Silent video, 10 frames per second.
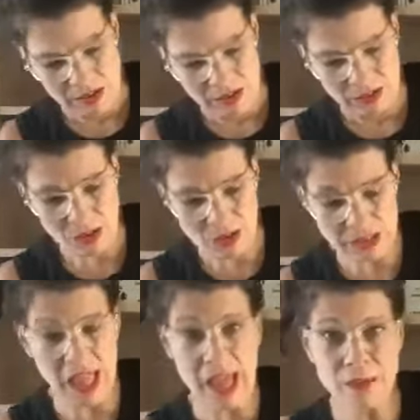So
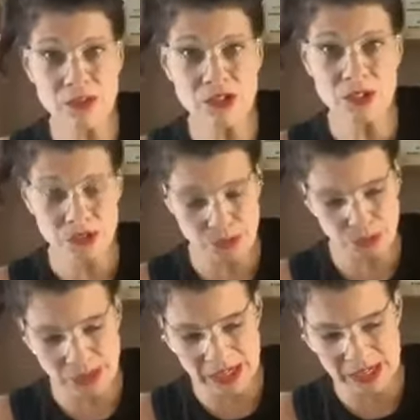lime juice
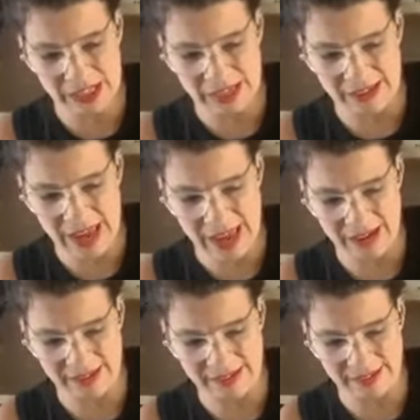really
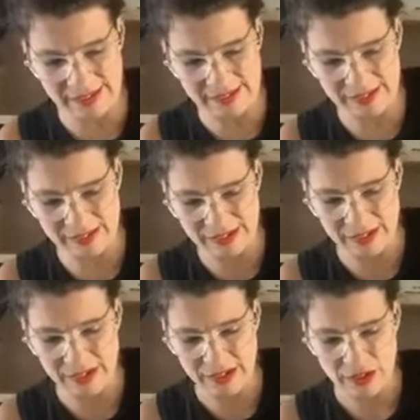tastes
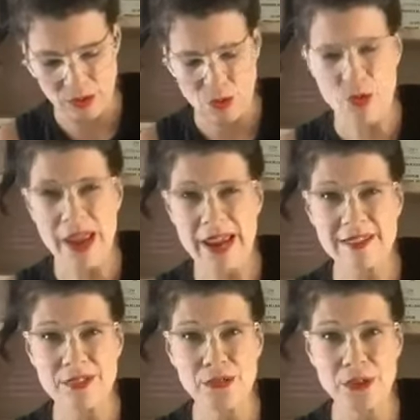way
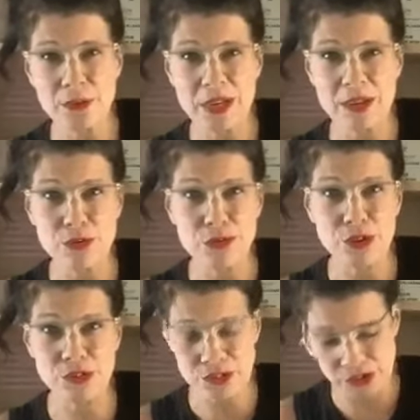different when you
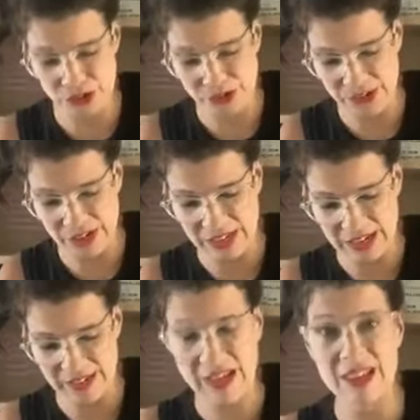first juice it than
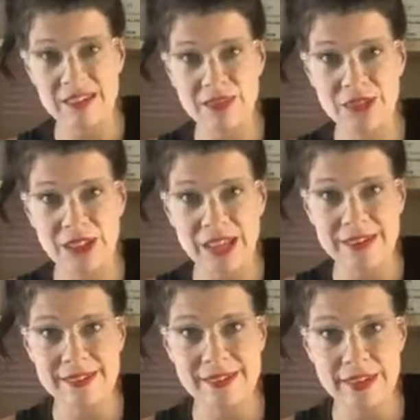it does if you let
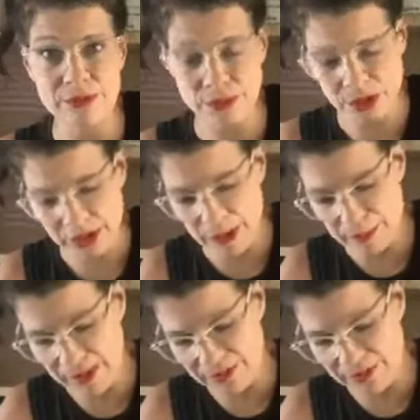it sit for a couple of